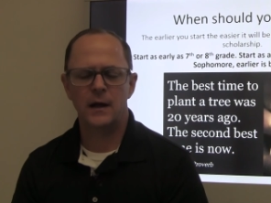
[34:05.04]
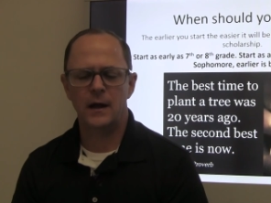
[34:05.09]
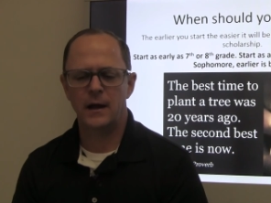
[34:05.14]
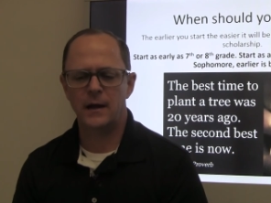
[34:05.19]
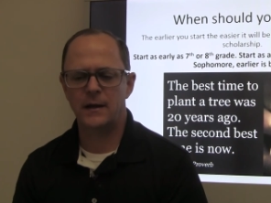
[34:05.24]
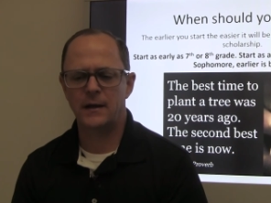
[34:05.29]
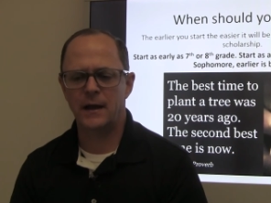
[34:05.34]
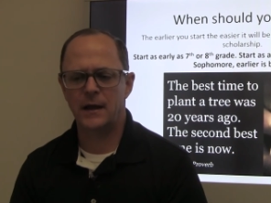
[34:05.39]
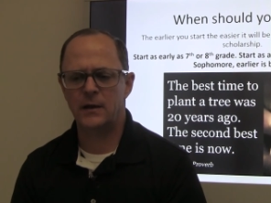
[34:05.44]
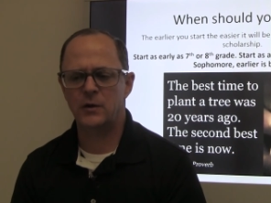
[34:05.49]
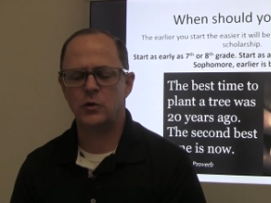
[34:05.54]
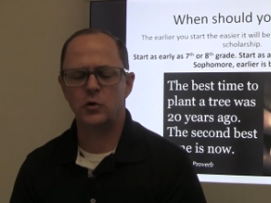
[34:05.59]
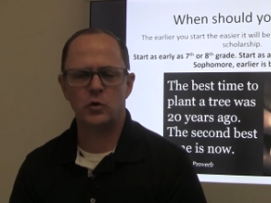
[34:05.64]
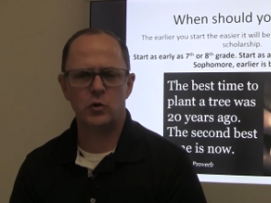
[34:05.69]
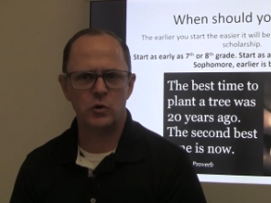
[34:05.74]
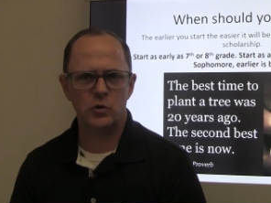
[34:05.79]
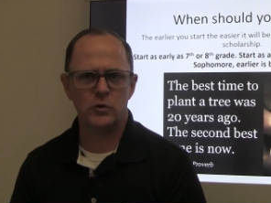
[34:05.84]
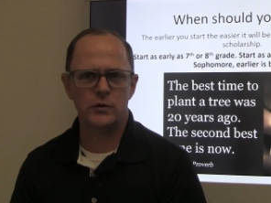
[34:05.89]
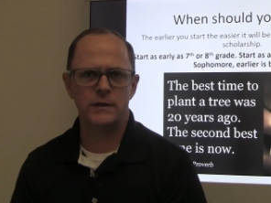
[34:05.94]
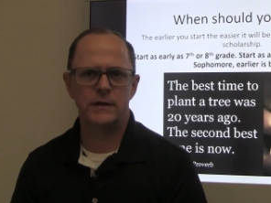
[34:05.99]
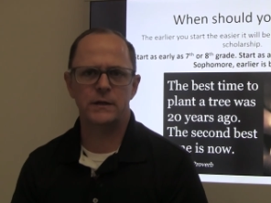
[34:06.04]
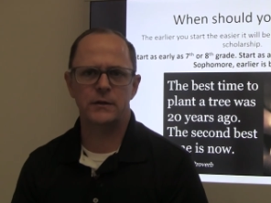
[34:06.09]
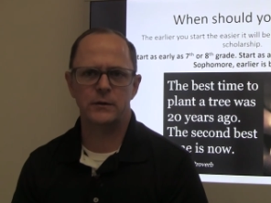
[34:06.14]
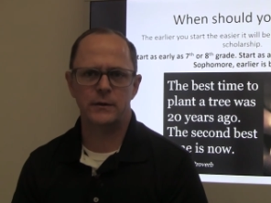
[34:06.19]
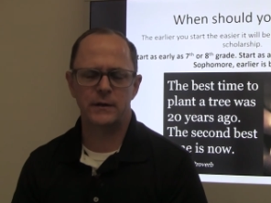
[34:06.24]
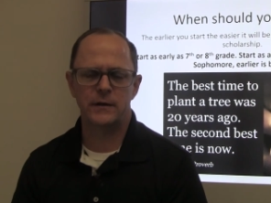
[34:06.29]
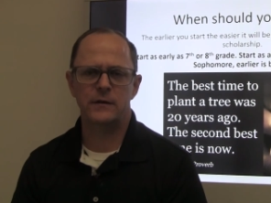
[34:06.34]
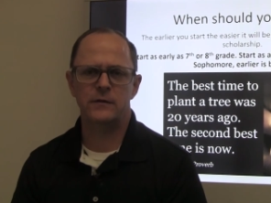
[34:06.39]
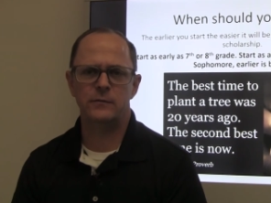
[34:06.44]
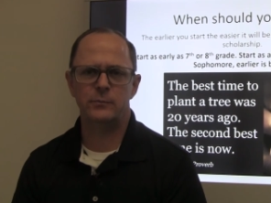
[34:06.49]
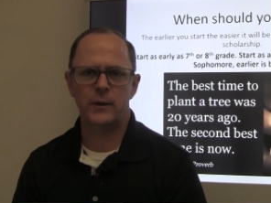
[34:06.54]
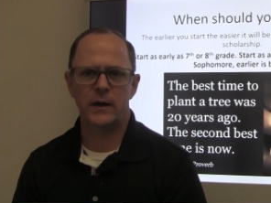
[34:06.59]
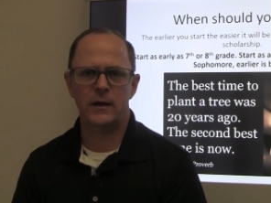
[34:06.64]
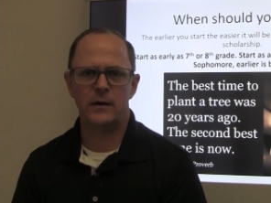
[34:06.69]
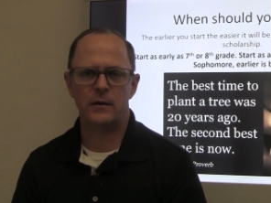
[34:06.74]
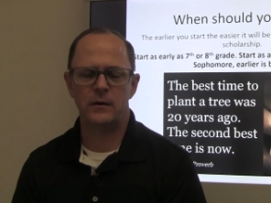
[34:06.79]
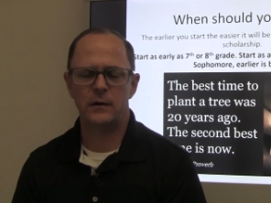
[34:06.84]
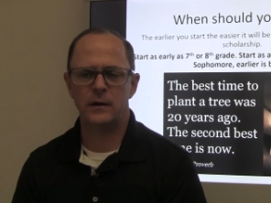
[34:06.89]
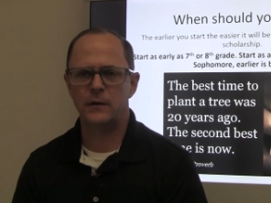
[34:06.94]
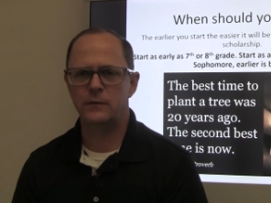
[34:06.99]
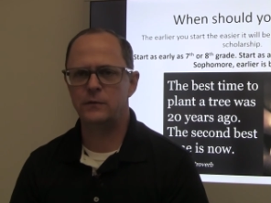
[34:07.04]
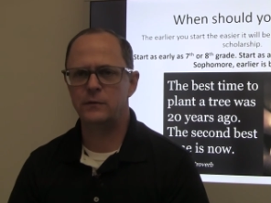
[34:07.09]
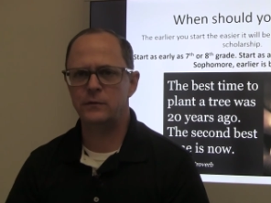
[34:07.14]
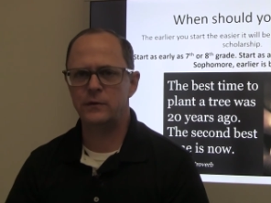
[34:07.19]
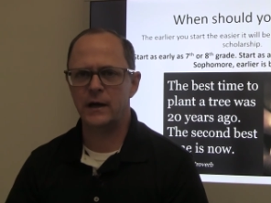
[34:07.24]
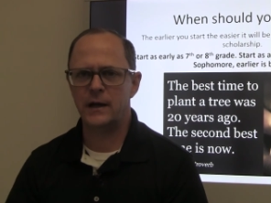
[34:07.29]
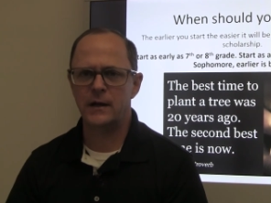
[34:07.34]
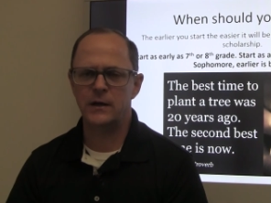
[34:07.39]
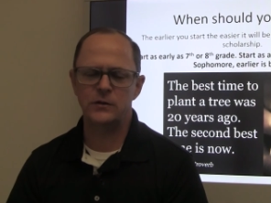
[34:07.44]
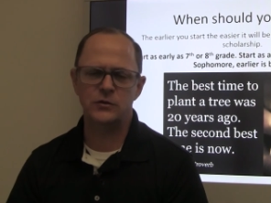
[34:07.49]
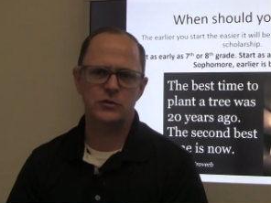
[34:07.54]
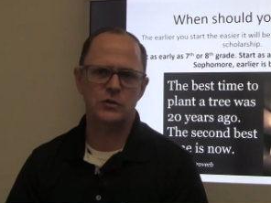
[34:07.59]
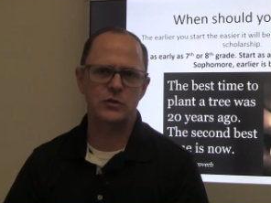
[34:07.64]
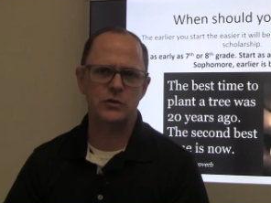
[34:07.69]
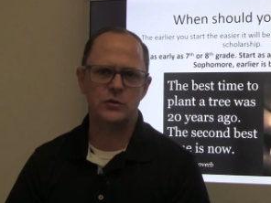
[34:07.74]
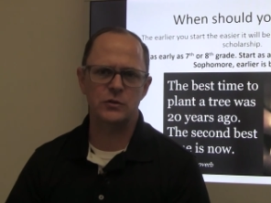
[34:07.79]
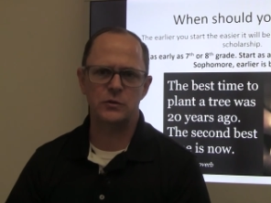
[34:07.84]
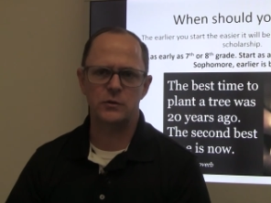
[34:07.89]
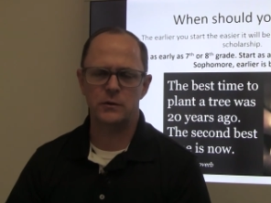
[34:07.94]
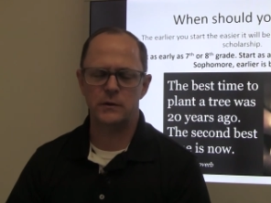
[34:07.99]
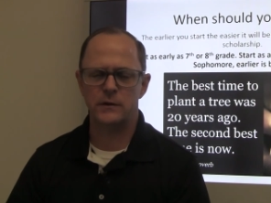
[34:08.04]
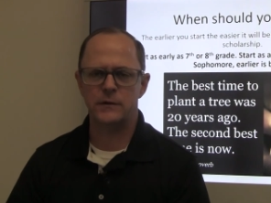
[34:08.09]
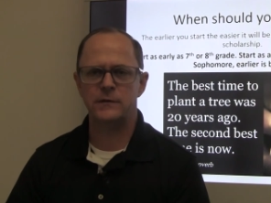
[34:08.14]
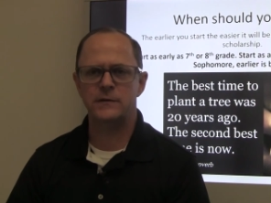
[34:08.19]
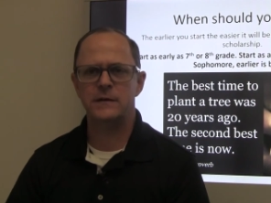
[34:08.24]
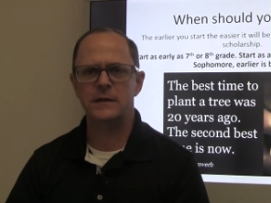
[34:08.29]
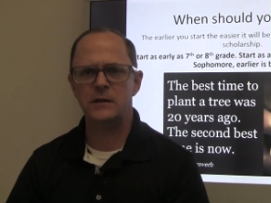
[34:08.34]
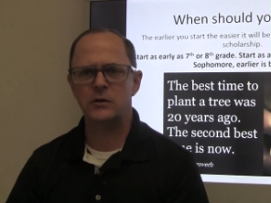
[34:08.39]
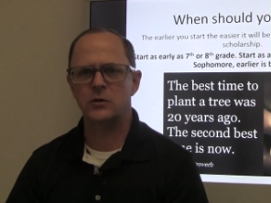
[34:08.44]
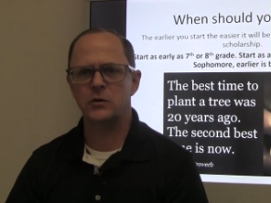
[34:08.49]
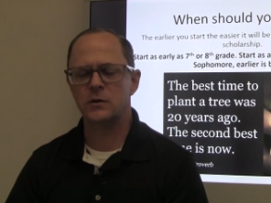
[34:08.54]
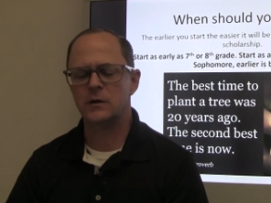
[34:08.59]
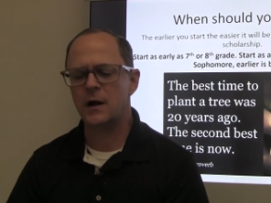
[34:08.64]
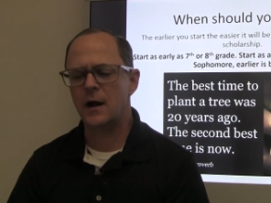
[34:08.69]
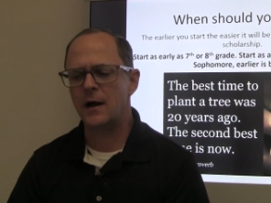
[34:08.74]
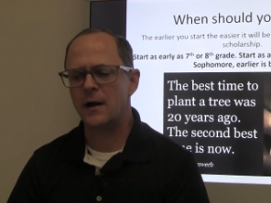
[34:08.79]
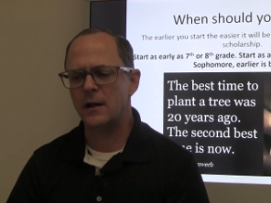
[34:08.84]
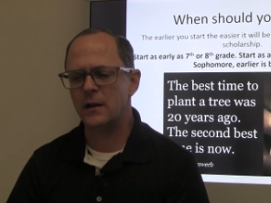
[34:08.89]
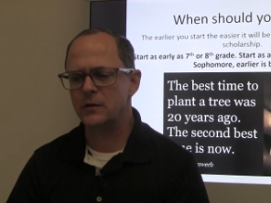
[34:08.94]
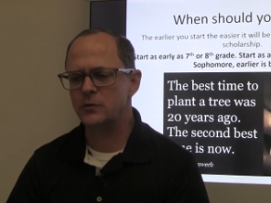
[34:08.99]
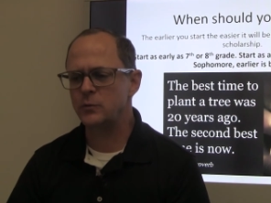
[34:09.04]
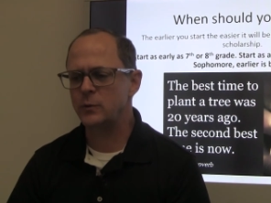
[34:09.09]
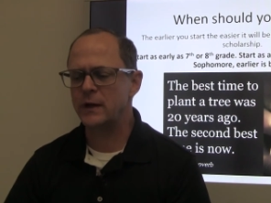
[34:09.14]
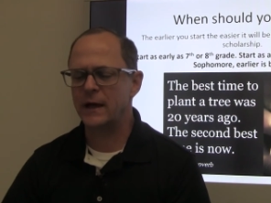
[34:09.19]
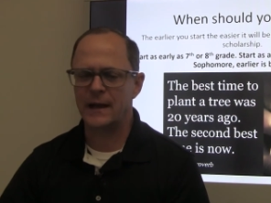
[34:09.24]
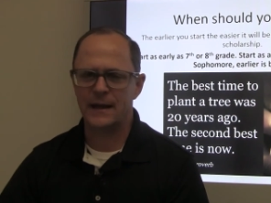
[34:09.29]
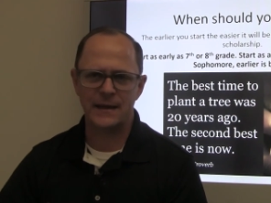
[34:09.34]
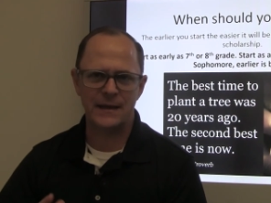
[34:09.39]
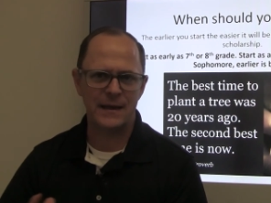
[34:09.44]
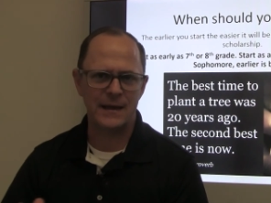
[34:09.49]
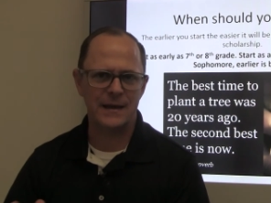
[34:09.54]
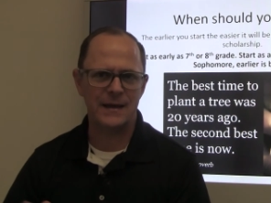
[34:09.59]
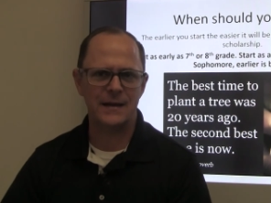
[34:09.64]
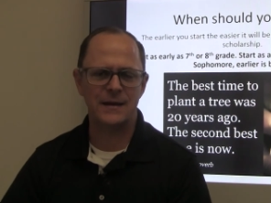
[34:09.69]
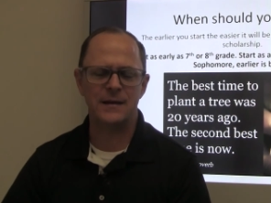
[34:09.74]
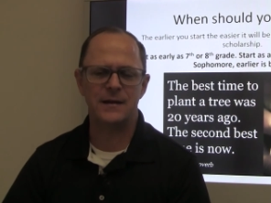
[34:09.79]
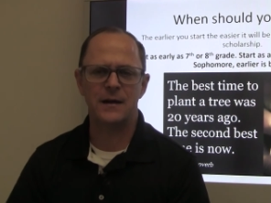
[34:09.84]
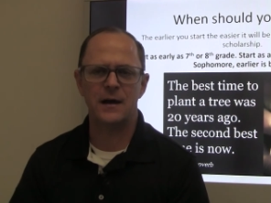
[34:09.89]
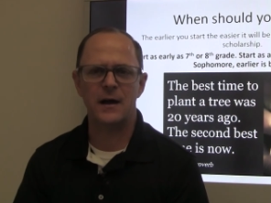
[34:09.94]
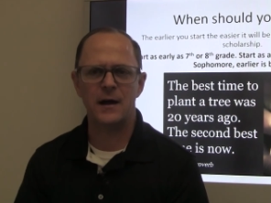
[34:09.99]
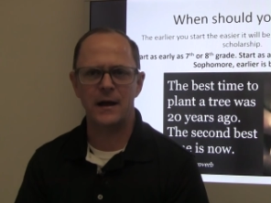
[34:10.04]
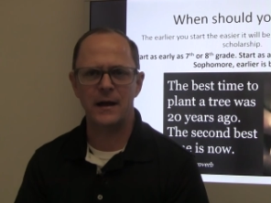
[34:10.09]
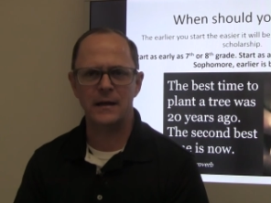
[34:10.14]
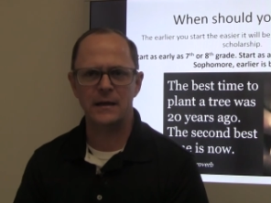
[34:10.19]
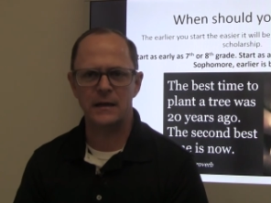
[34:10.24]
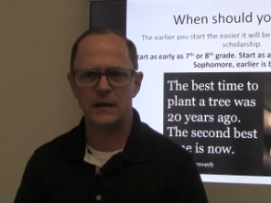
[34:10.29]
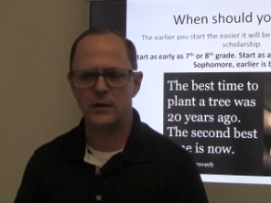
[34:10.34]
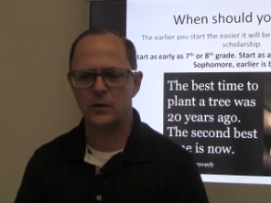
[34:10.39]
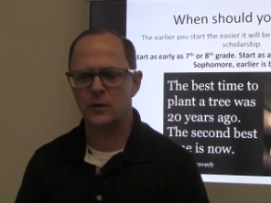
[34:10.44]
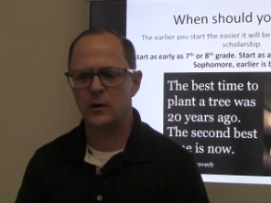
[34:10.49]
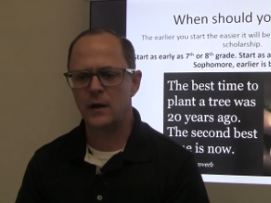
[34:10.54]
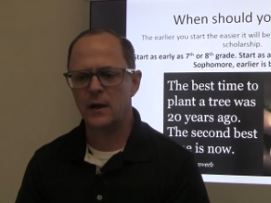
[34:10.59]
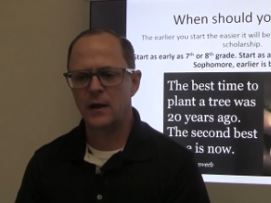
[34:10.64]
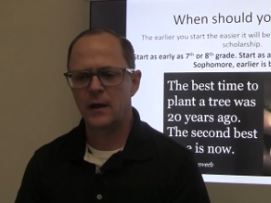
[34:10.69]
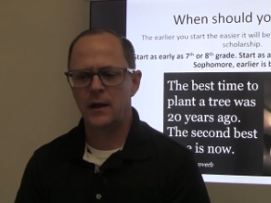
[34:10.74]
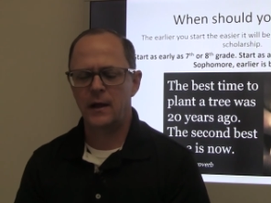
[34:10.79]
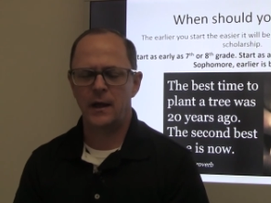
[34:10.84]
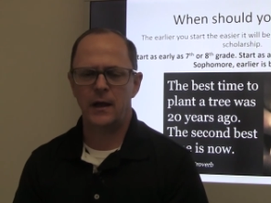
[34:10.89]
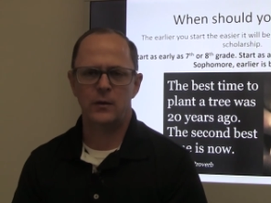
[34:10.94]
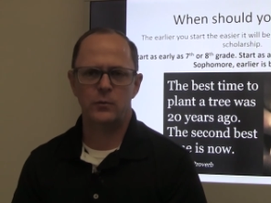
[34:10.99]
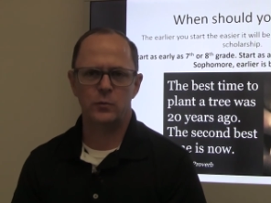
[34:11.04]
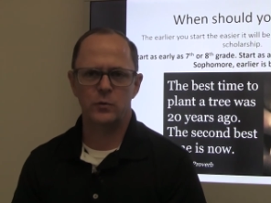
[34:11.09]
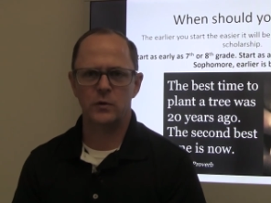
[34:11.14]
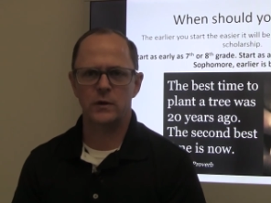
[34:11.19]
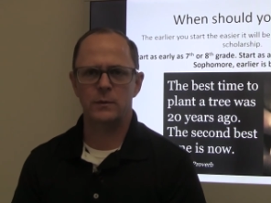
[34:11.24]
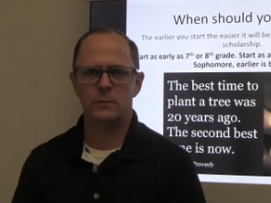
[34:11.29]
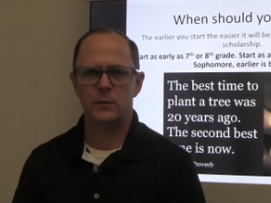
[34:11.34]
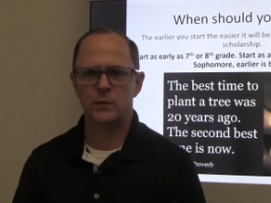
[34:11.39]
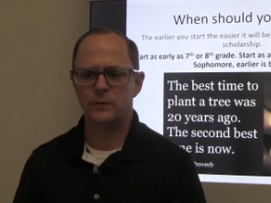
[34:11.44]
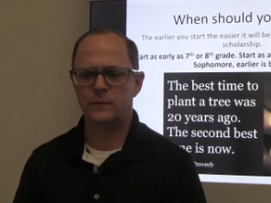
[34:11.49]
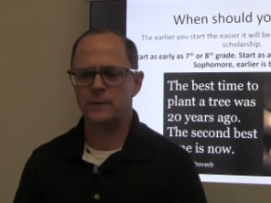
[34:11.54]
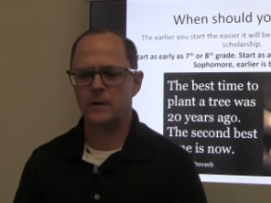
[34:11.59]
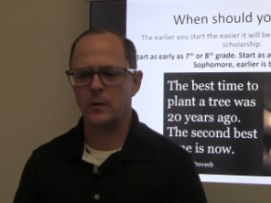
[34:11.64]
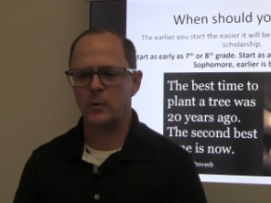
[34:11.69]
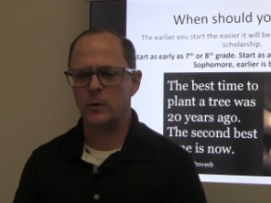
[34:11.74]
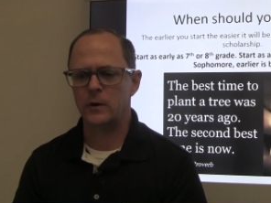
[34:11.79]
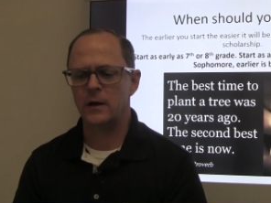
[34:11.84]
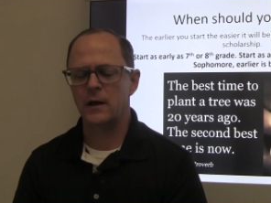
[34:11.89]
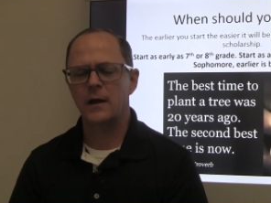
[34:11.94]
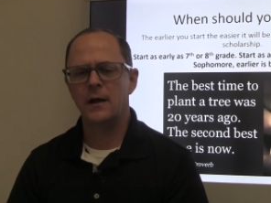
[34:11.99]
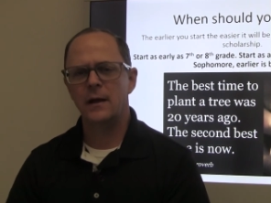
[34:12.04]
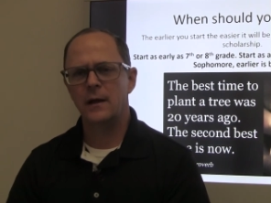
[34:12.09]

Again, earlier is better. If you've got a junior or a senior in college, we got to kick it into high gear and really move forward.